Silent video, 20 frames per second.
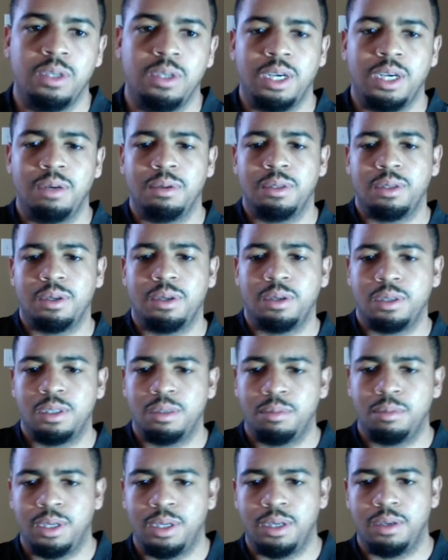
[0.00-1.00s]
Now we're talking
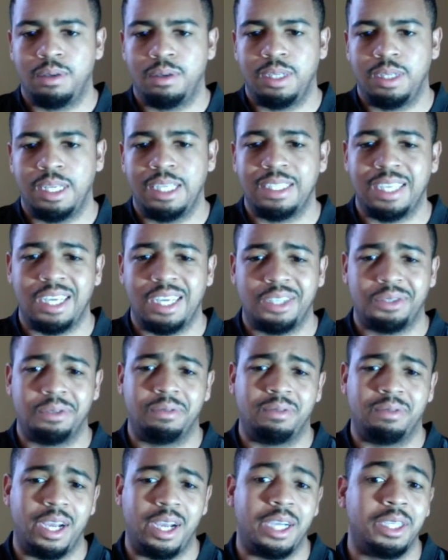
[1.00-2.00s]
about his
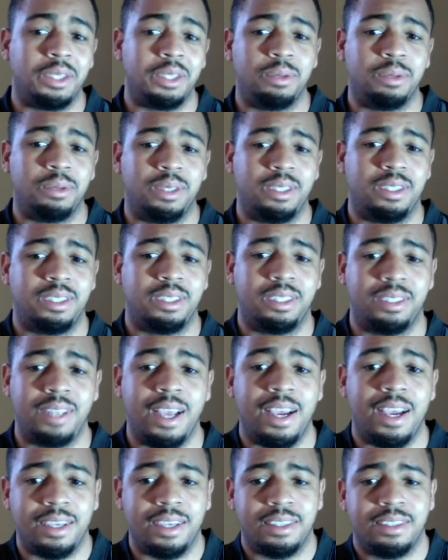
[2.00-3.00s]
actual value with his
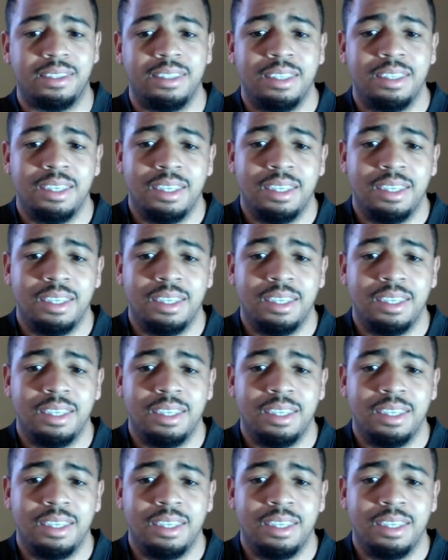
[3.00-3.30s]
stats.